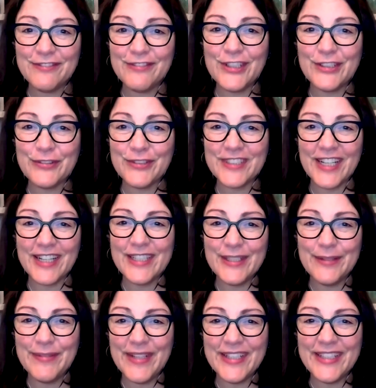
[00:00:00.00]
Folks were talking
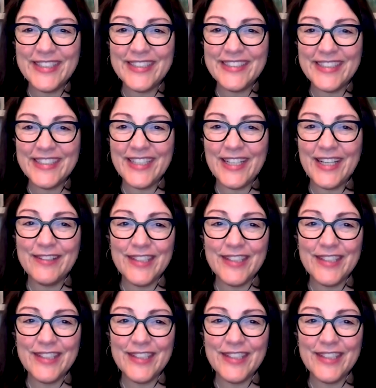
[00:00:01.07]
about it, uh, how